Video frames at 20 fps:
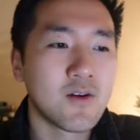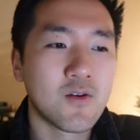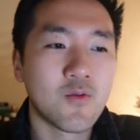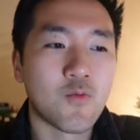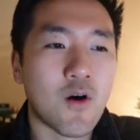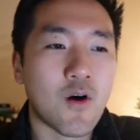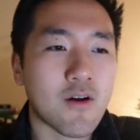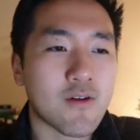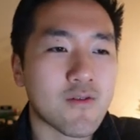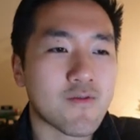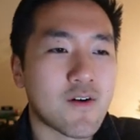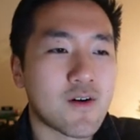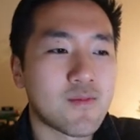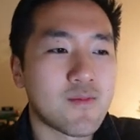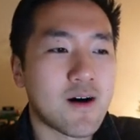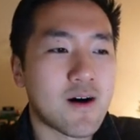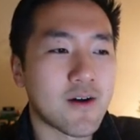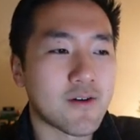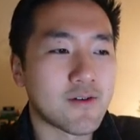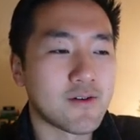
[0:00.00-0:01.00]
Waterfall
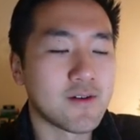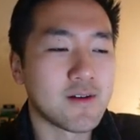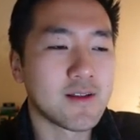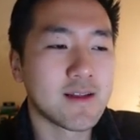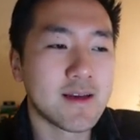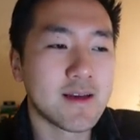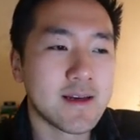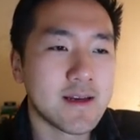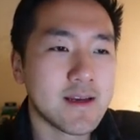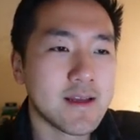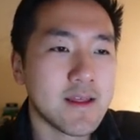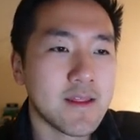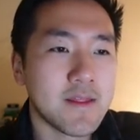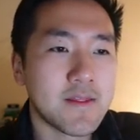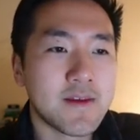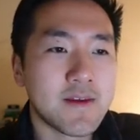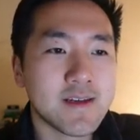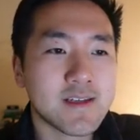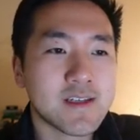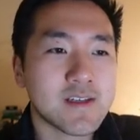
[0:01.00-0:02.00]
model.
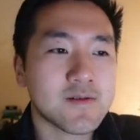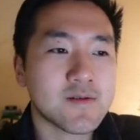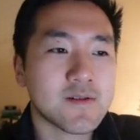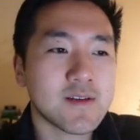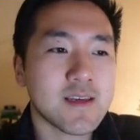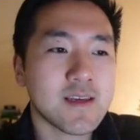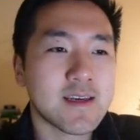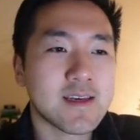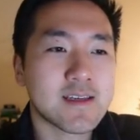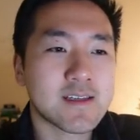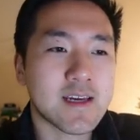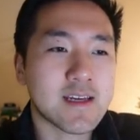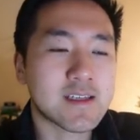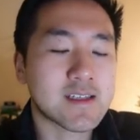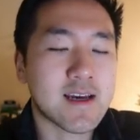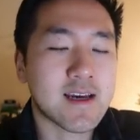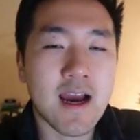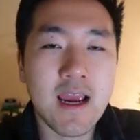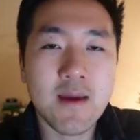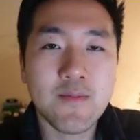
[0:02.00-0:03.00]
This is a
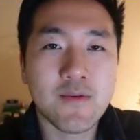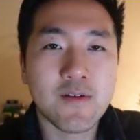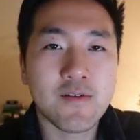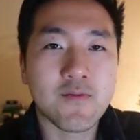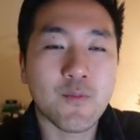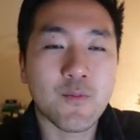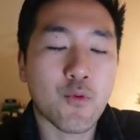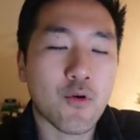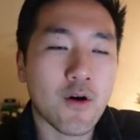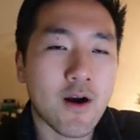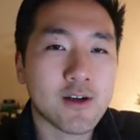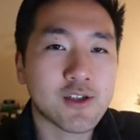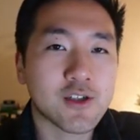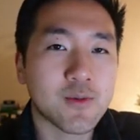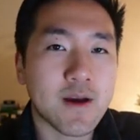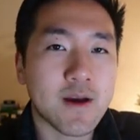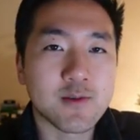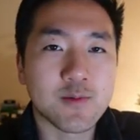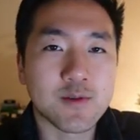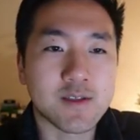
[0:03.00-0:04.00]
type of project
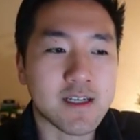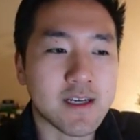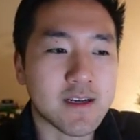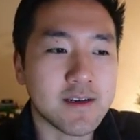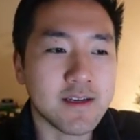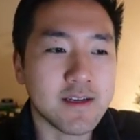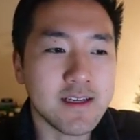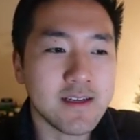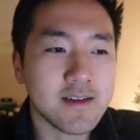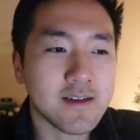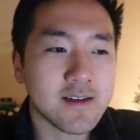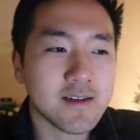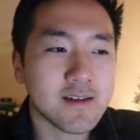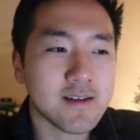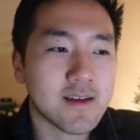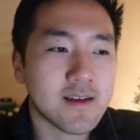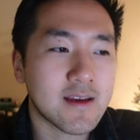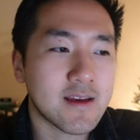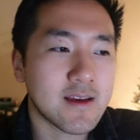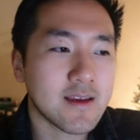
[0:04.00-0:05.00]
management technique,
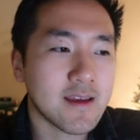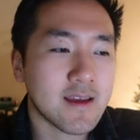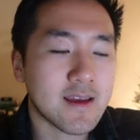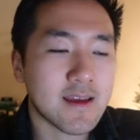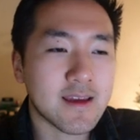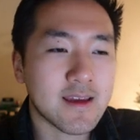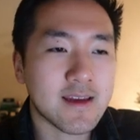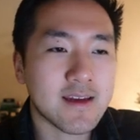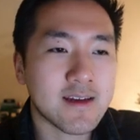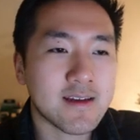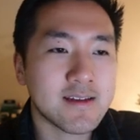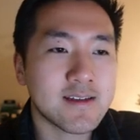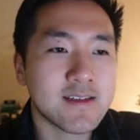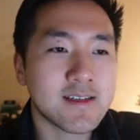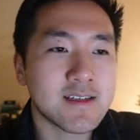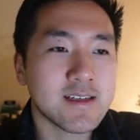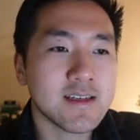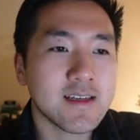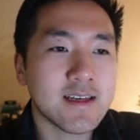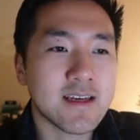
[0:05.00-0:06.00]

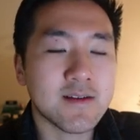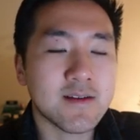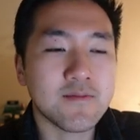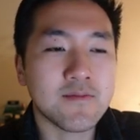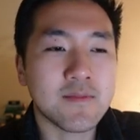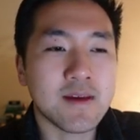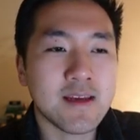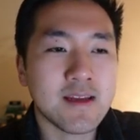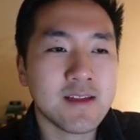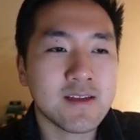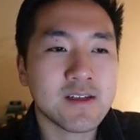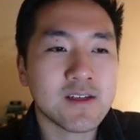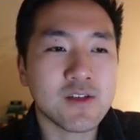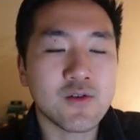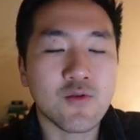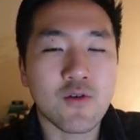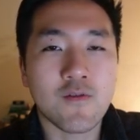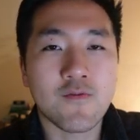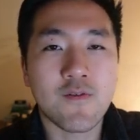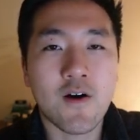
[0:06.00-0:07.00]
and it means
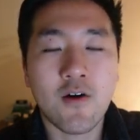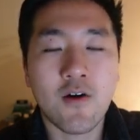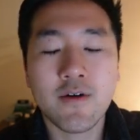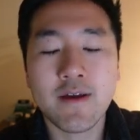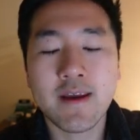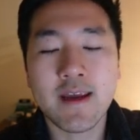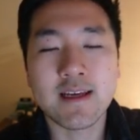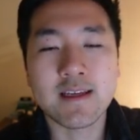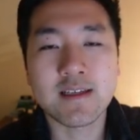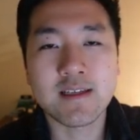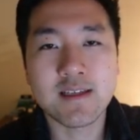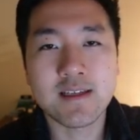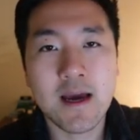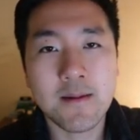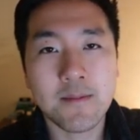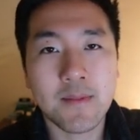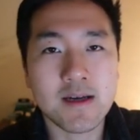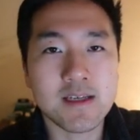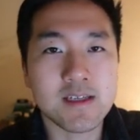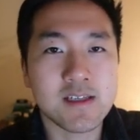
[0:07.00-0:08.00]
you're following a
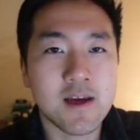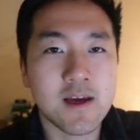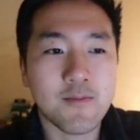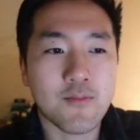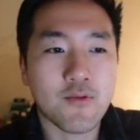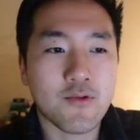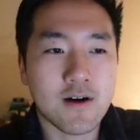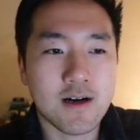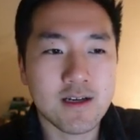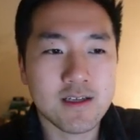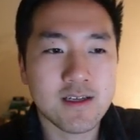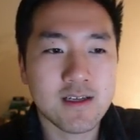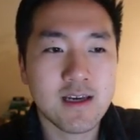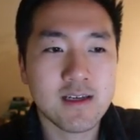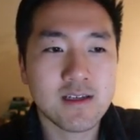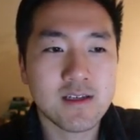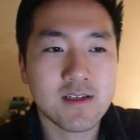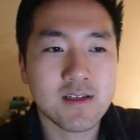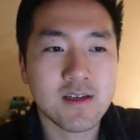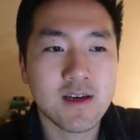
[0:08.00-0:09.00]
step-by-step
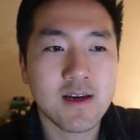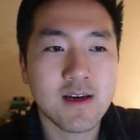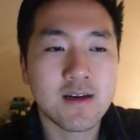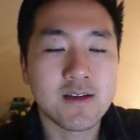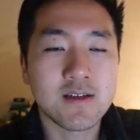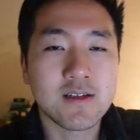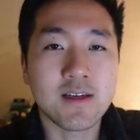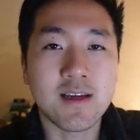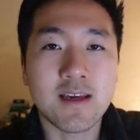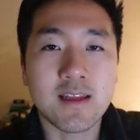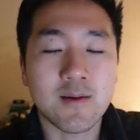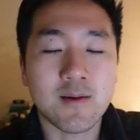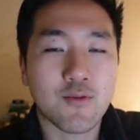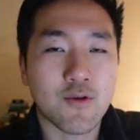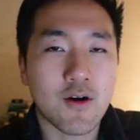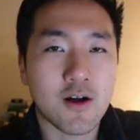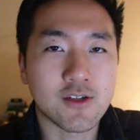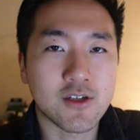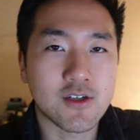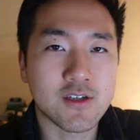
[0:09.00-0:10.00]
process to get the
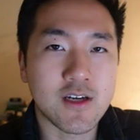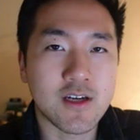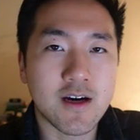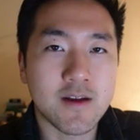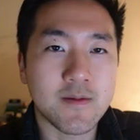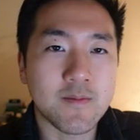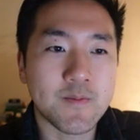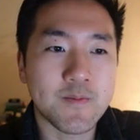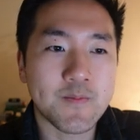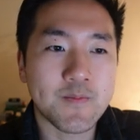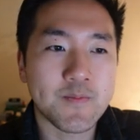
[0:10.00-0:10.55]
project done.